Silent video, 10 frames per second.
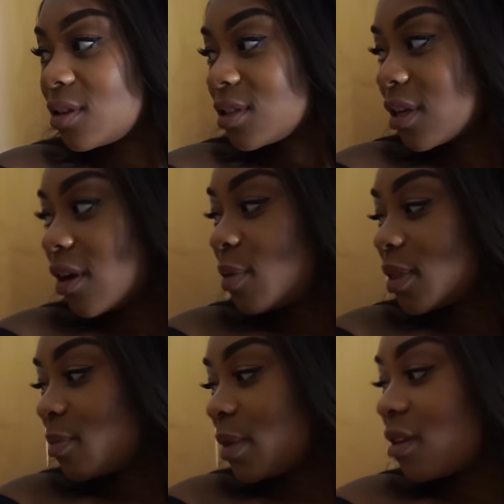Sorry, I'm in
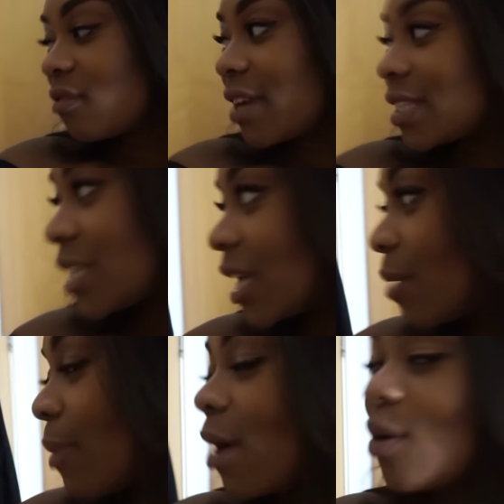the middle of oh, ranting oh,
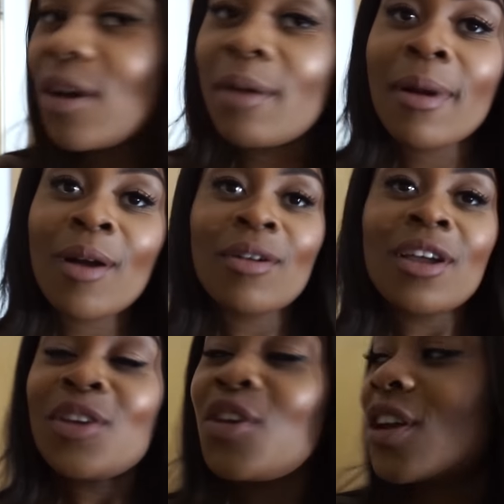about about.
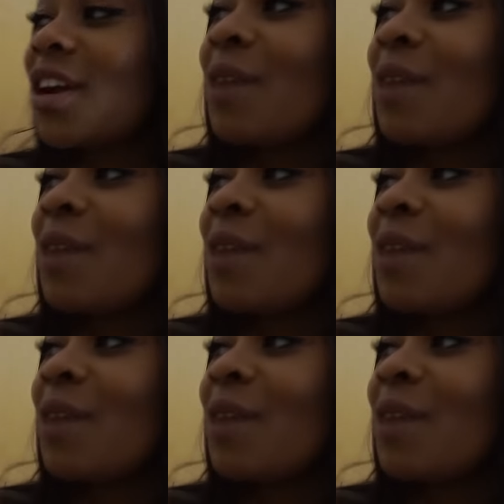No, you can